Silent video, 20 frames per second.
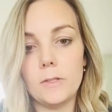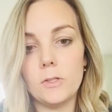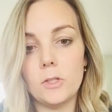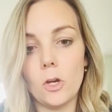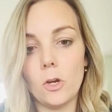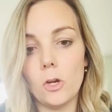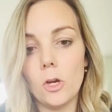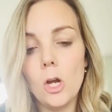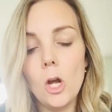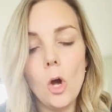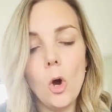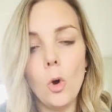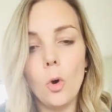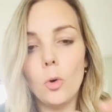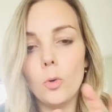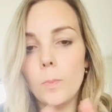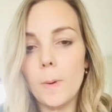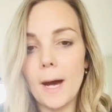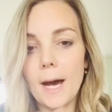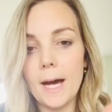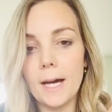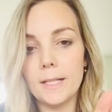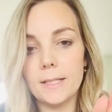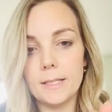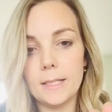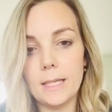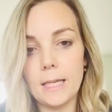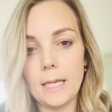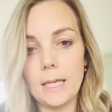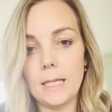So all parts
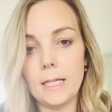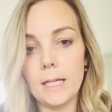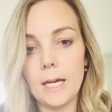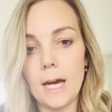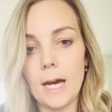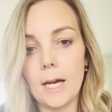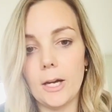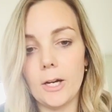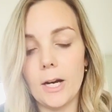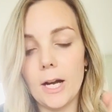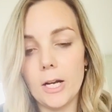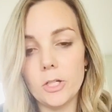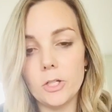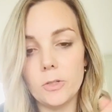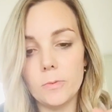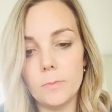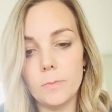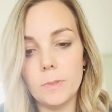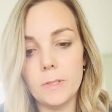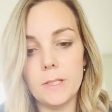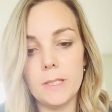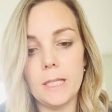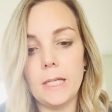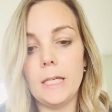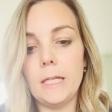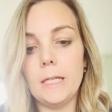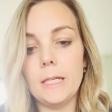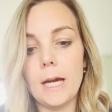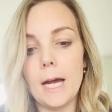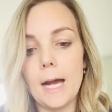again are
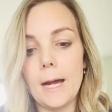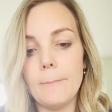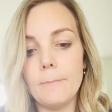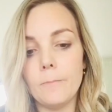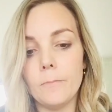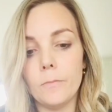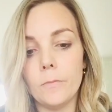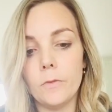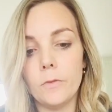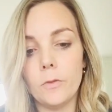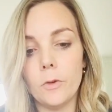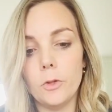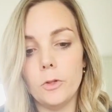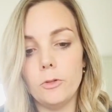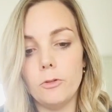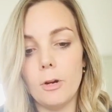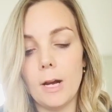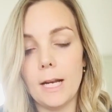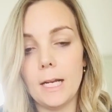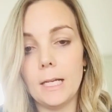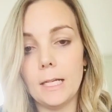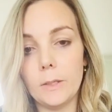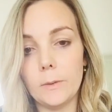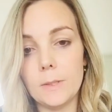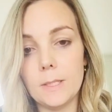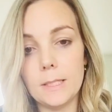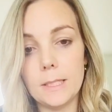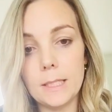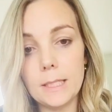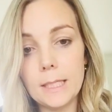100% food grade
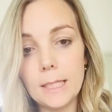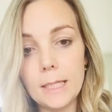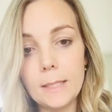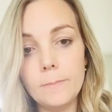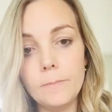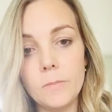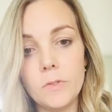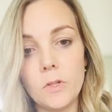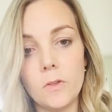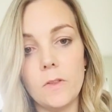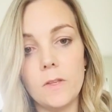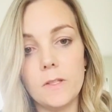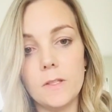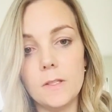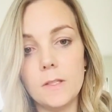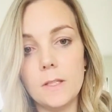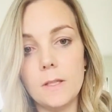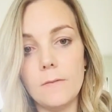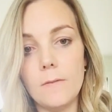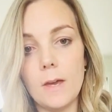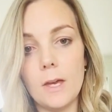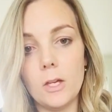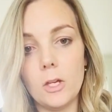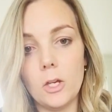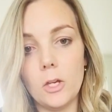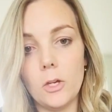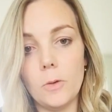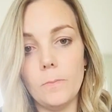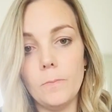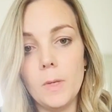liquid silicone. So this is the
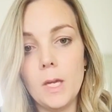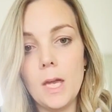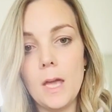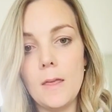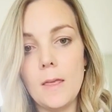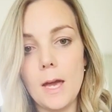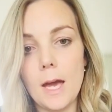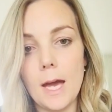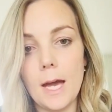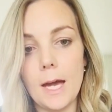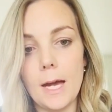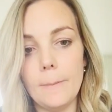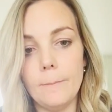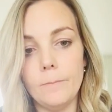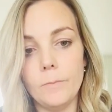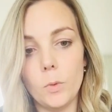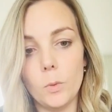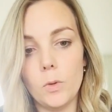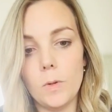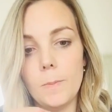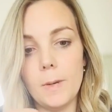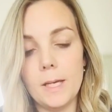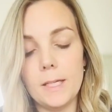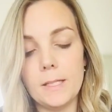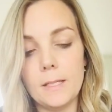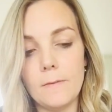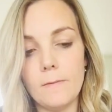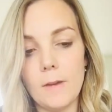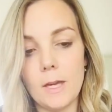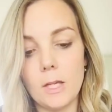vacuum, or the piece
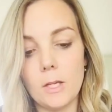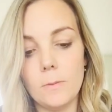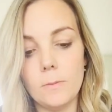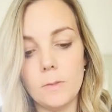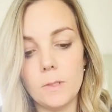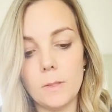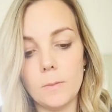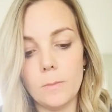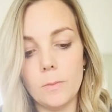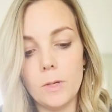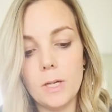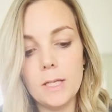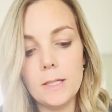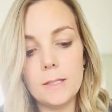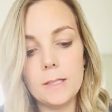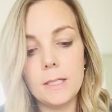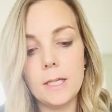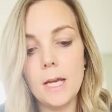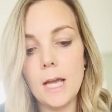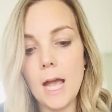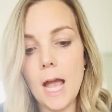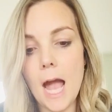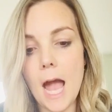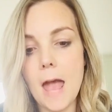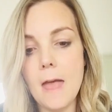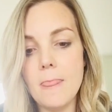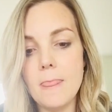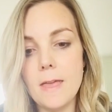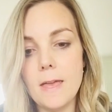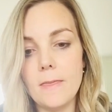that vacuums the breast,
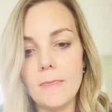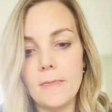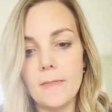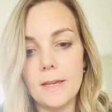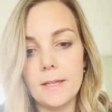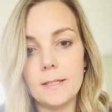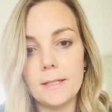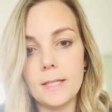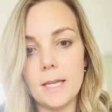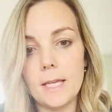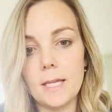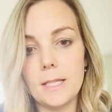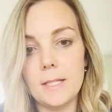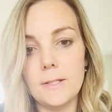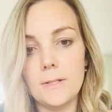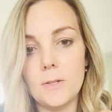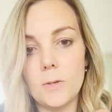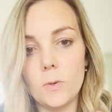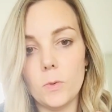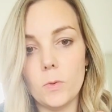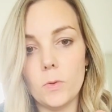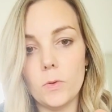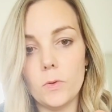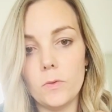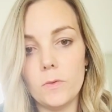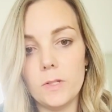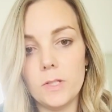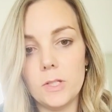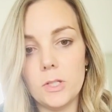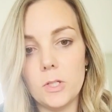and then this is
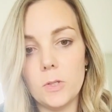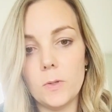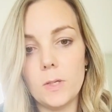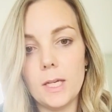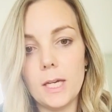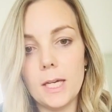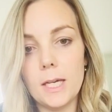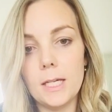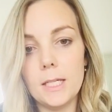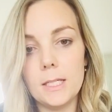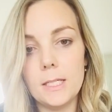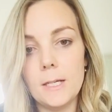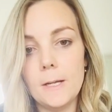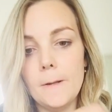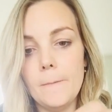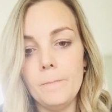the rest of your kit.